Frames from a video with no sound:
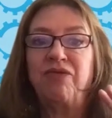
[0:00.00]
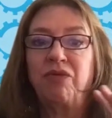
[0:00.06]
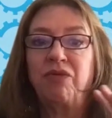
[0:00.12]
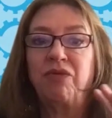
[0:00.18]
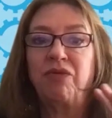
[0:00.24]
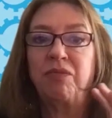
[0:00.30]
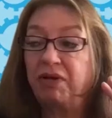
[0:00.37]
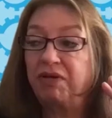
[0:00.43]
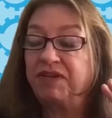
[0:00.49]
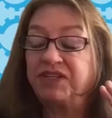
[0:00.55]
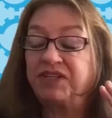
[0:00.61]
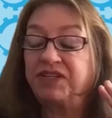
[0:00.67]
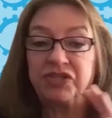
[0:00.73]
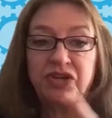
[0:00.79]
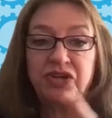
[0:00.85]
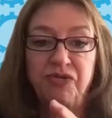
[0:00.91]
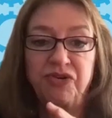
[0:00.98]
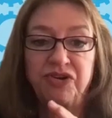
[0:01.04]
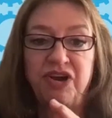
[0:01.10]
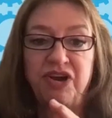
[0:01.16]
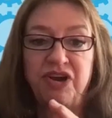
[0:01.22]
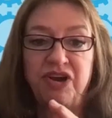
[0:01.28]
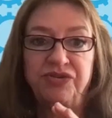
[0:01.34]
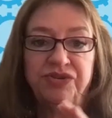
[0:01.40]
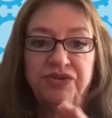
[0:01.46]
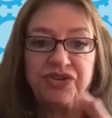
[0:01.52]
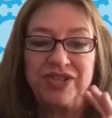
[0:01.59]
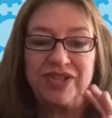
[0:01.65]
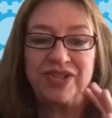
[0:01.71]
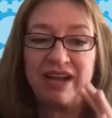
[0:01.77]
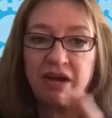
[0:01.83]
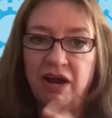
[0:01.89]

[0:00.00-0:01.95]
And remember, if it's a toner cartridge,